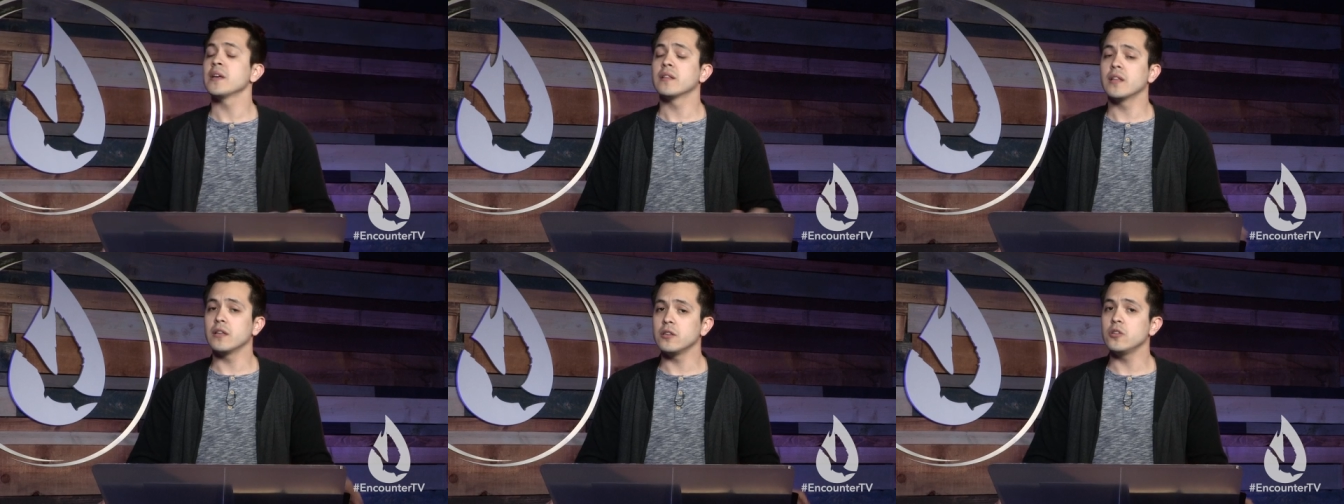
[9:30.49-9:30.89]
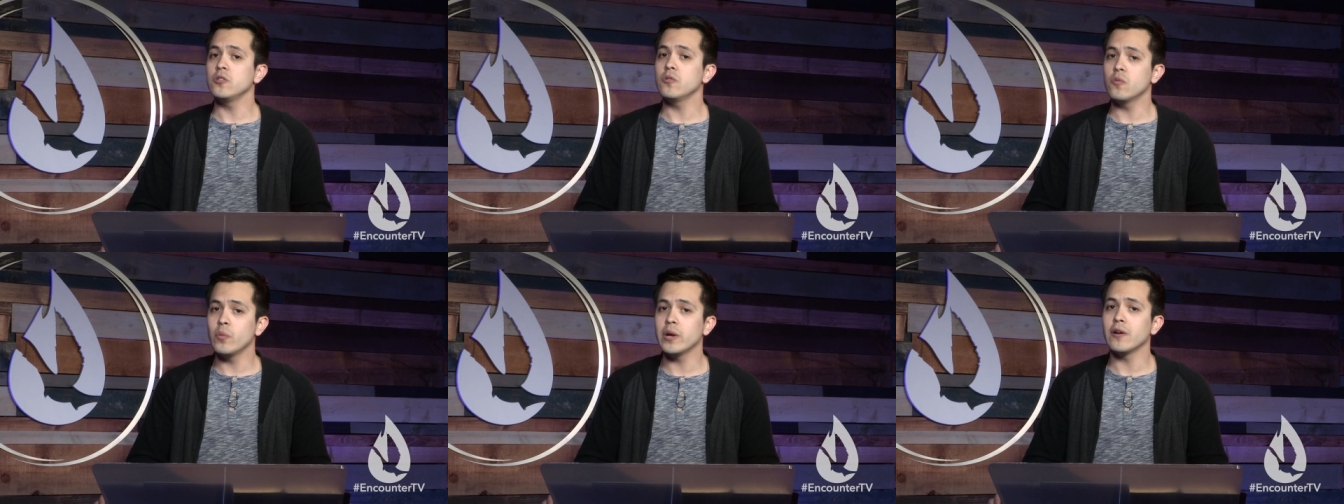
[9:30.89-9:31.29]
then
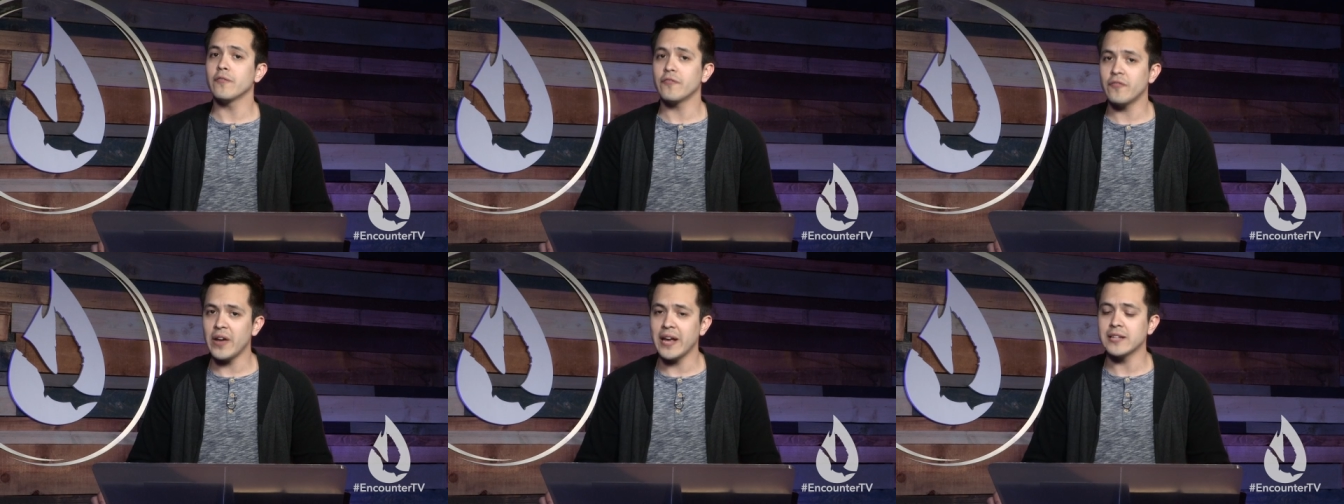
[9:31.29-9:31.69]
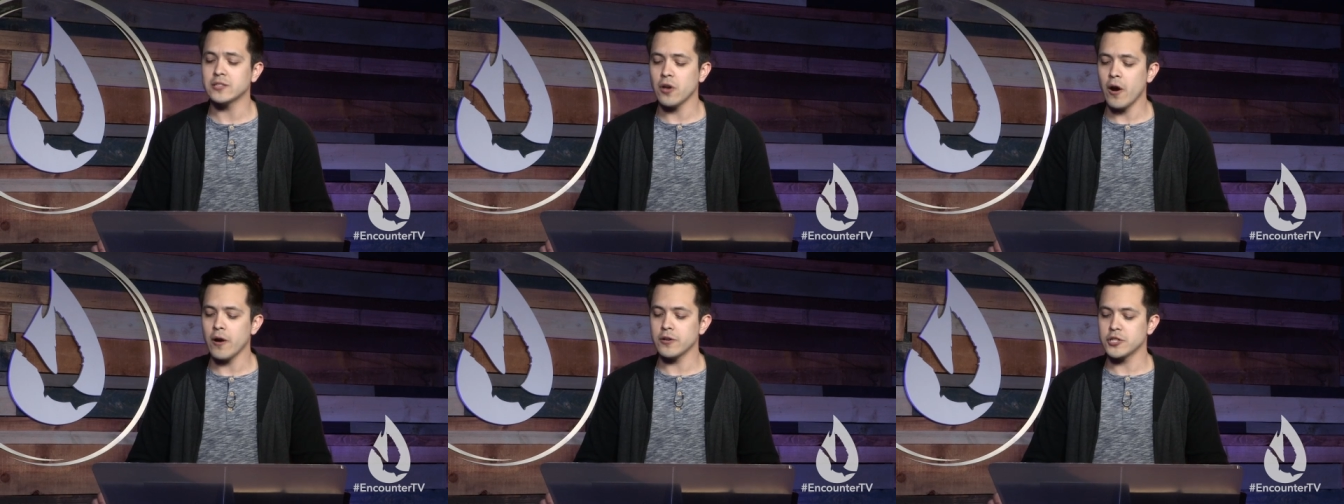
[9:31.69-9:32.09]
you will face
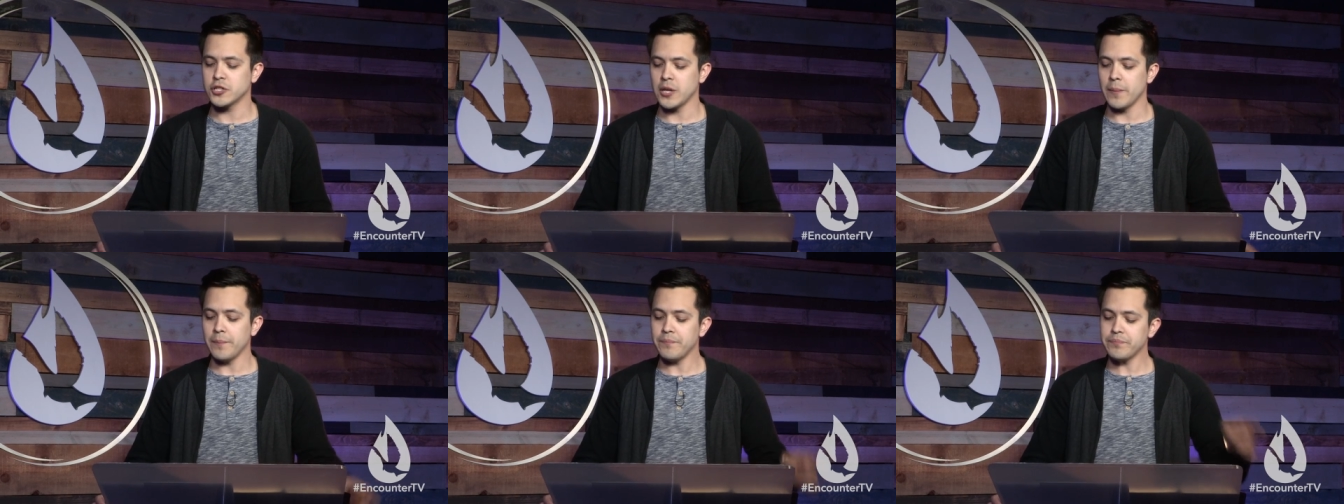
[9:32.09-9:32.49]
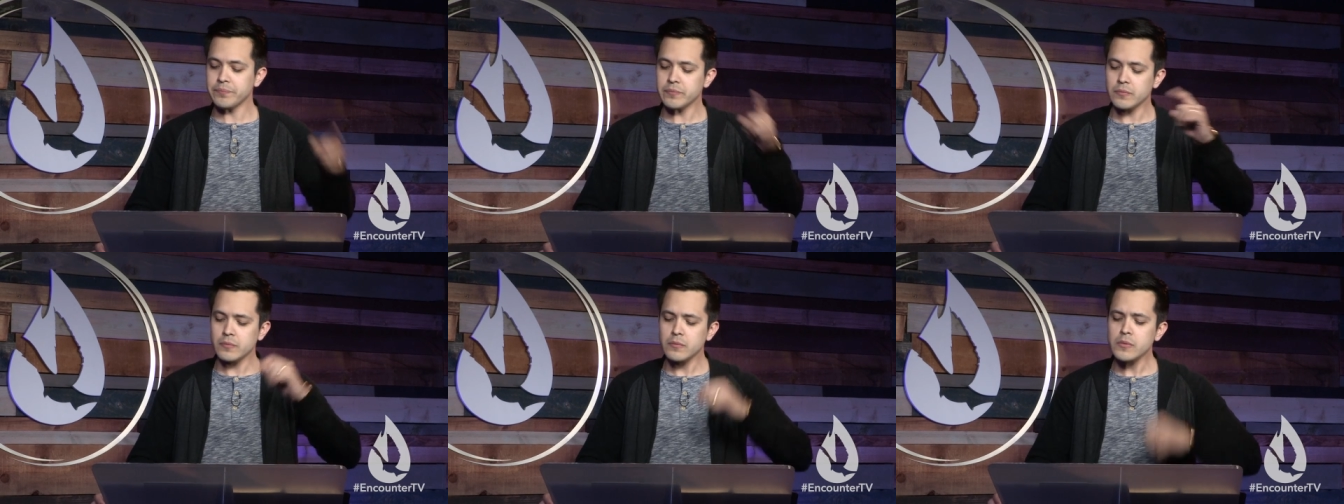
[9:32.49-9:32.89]
hardship.
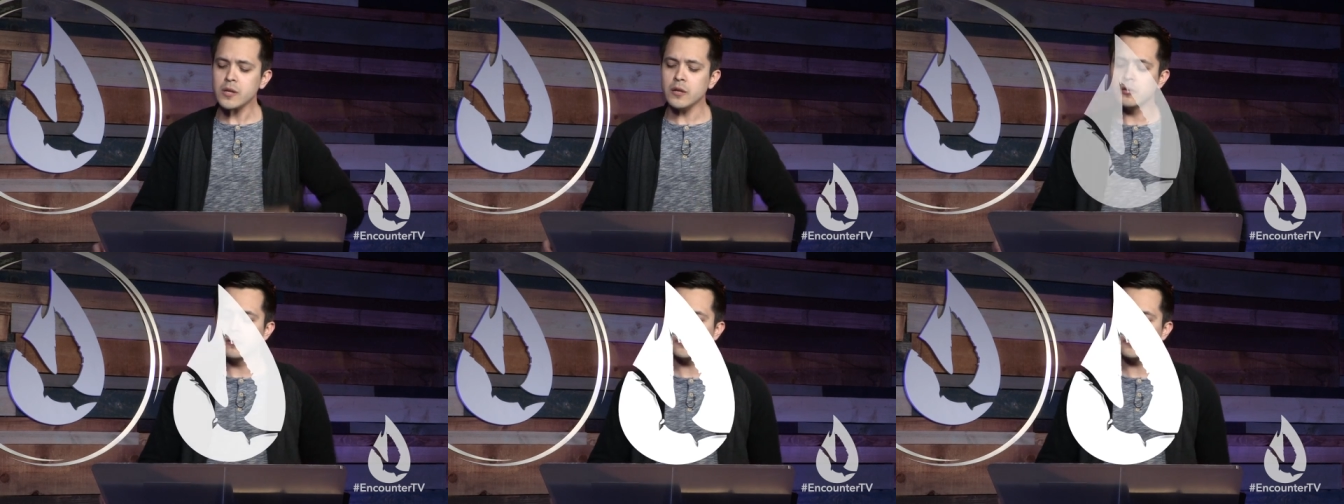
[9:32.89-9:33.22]
Luke